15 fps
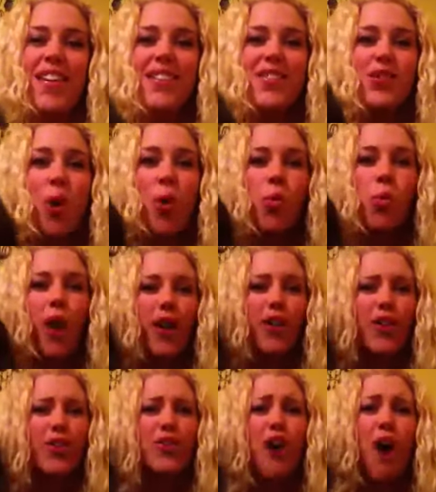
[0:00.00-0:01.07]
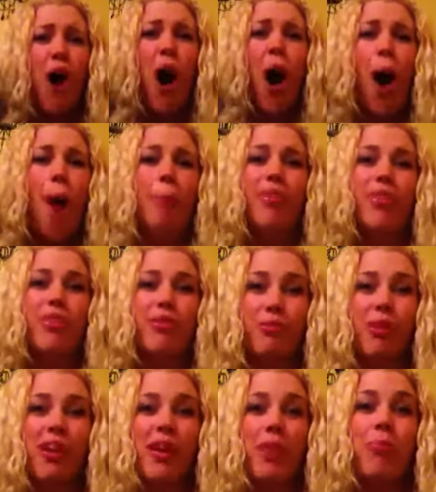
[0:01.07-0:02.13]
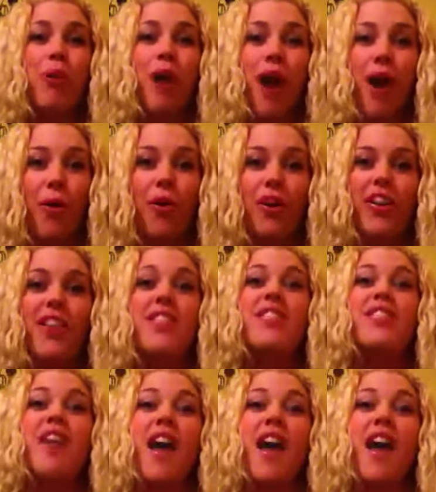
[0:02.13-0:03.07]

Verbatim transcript: So, what are your top three priorities